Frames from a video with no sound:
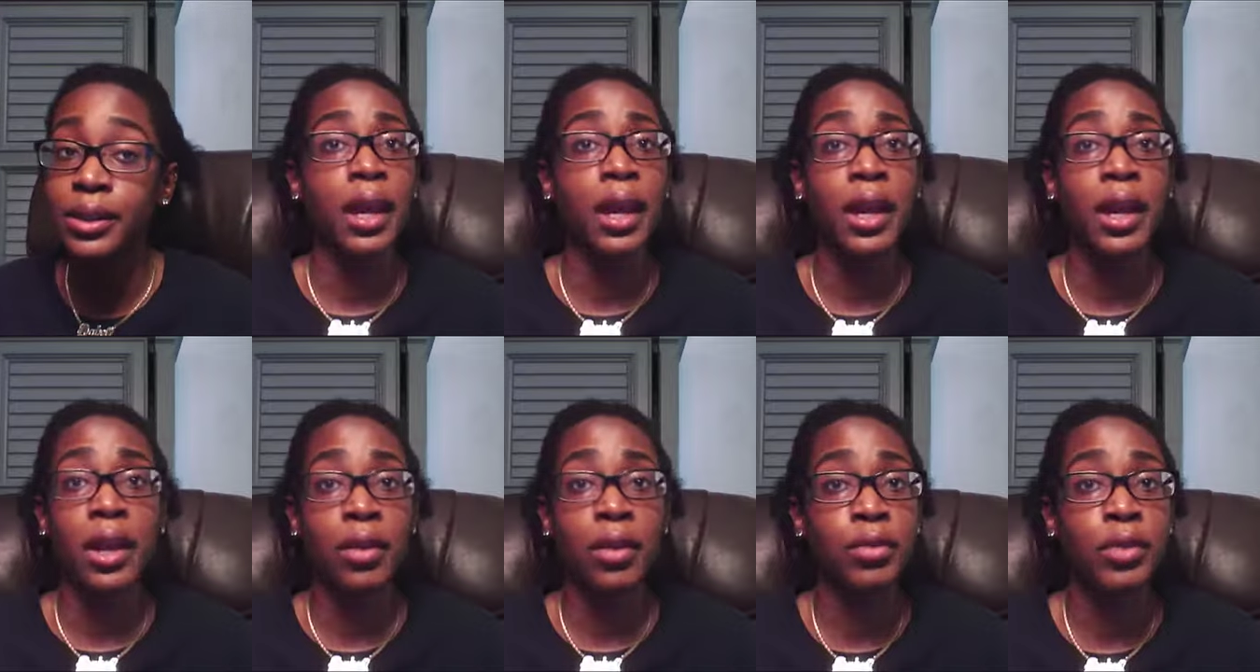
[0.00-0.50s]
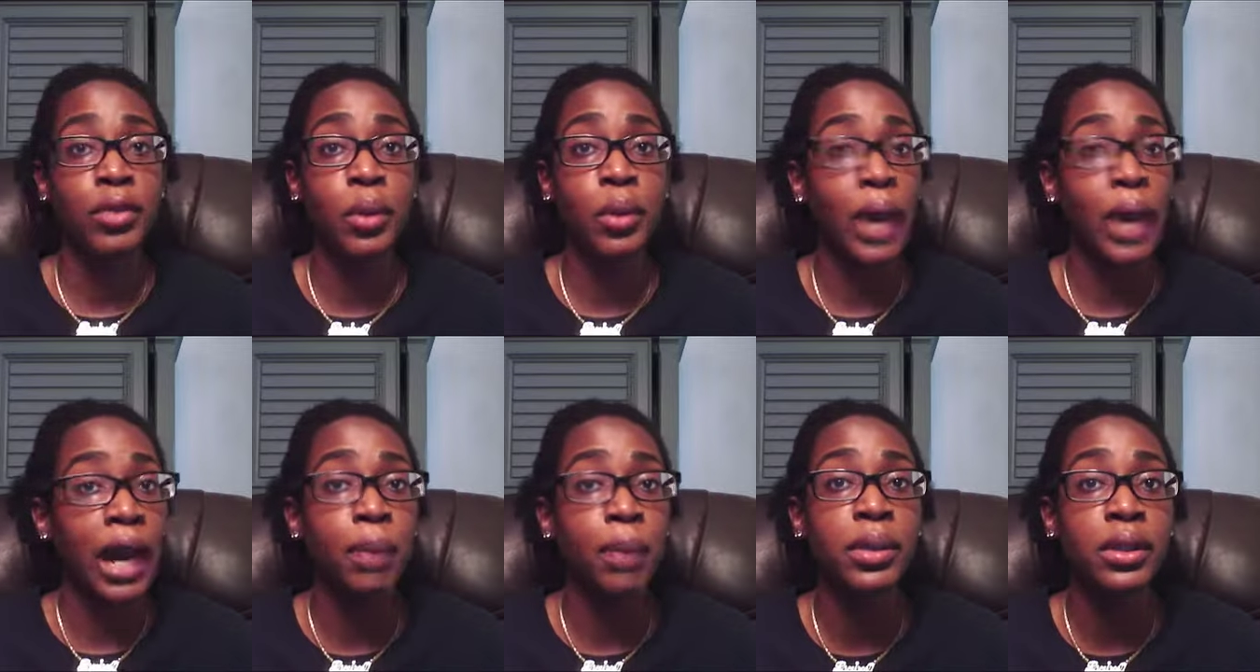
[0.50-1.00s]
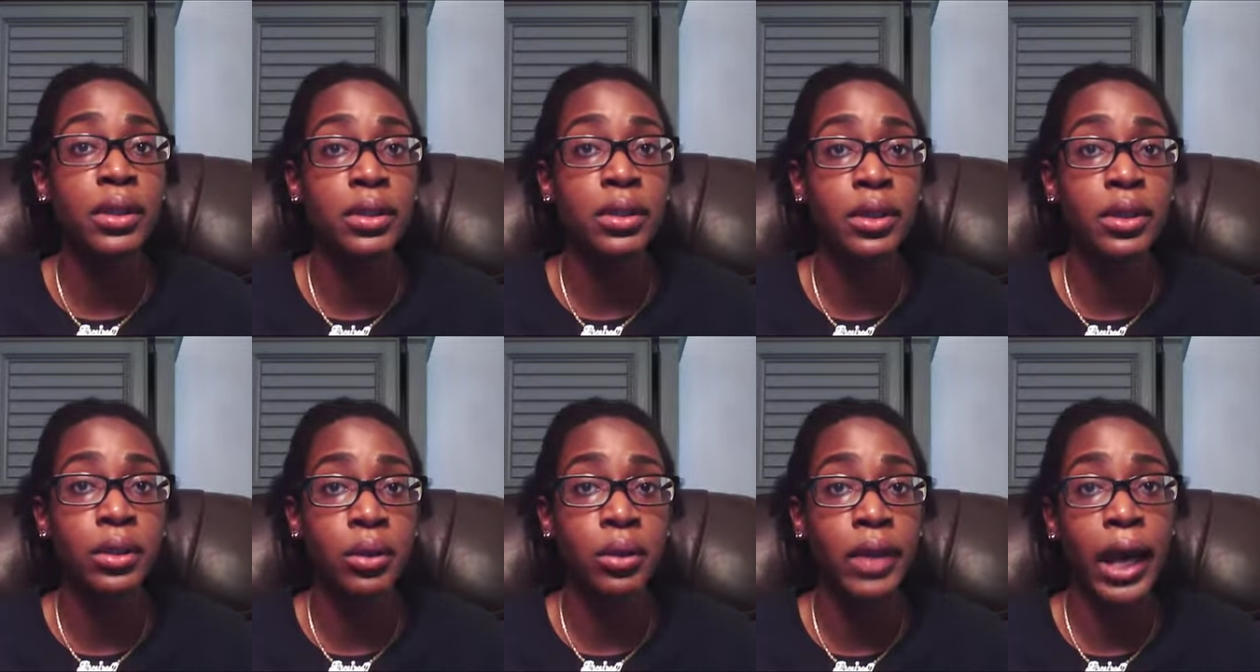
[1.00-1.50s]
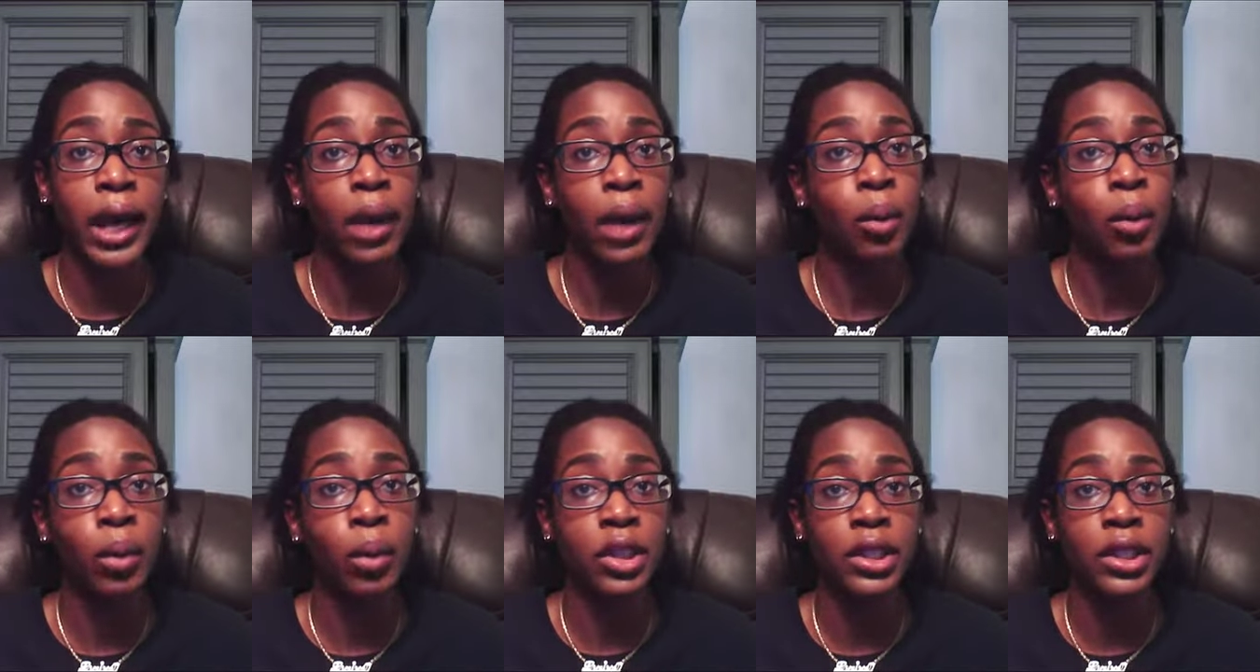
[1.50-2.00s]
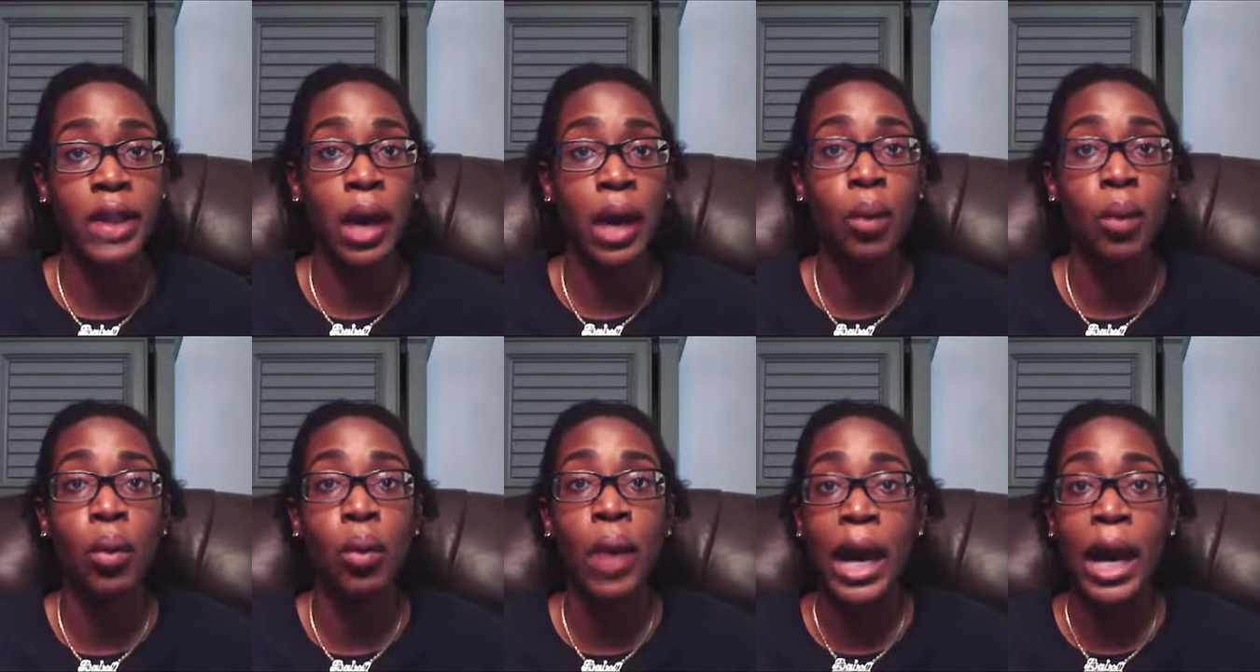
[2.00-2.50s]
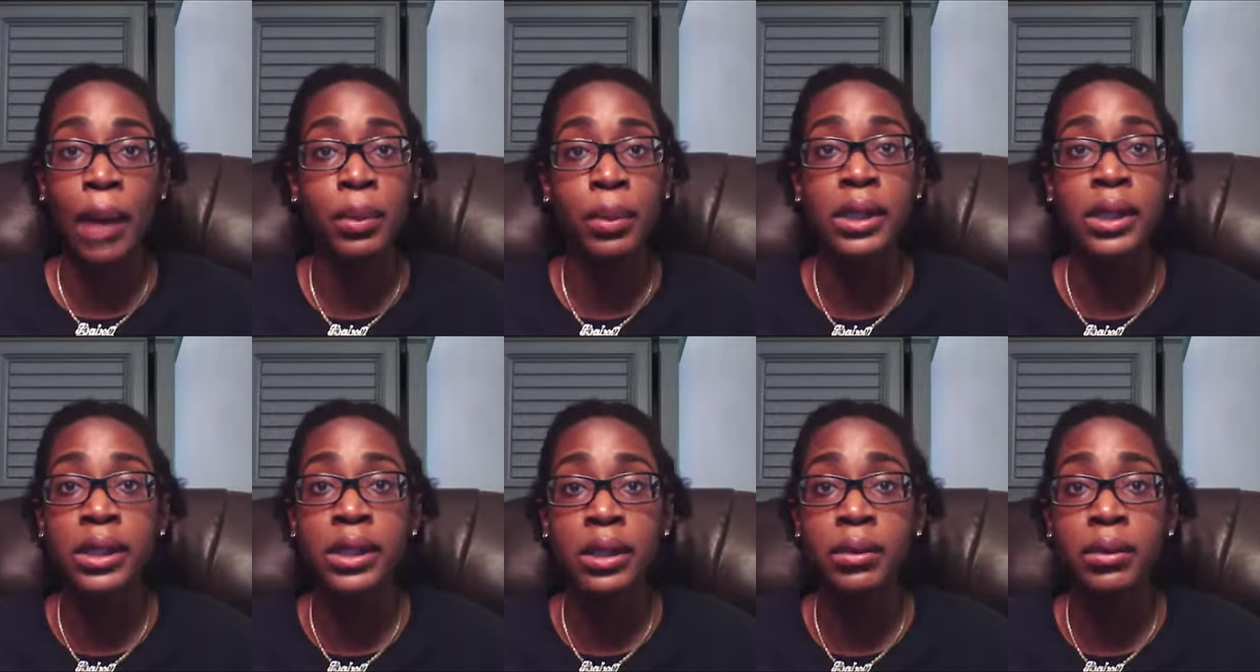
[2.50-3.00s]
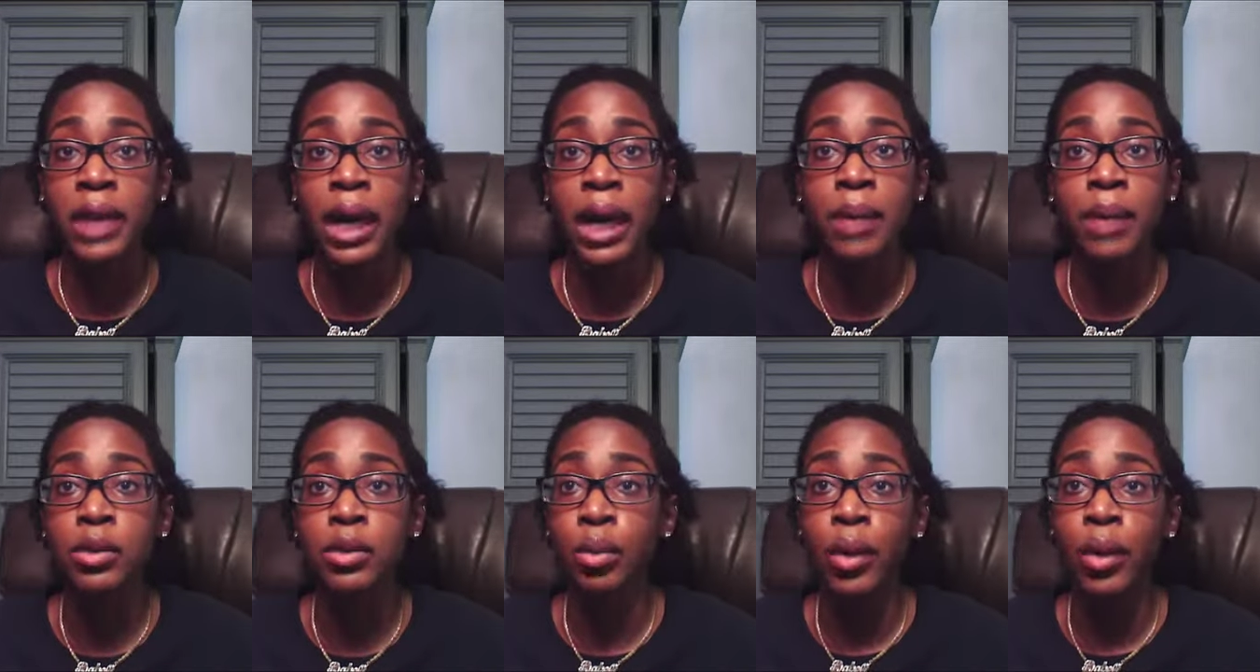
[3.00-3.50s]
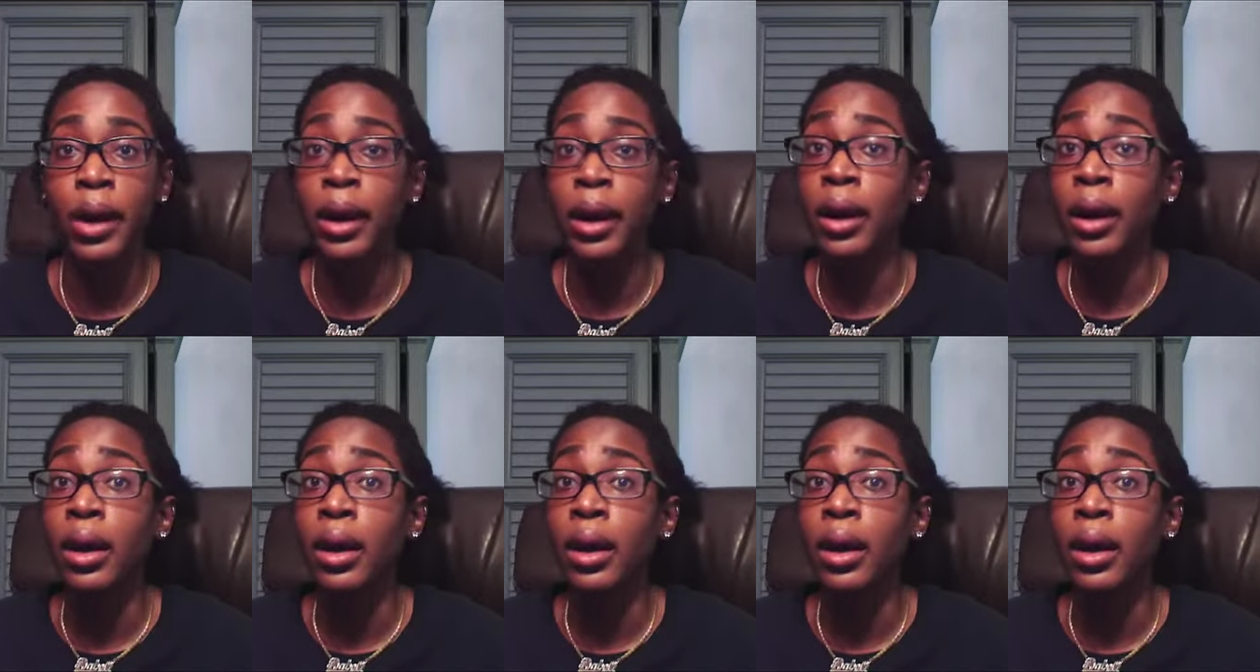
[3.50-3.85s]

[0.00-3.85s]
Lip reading: If you happen to do that, which that will happen sometimes, where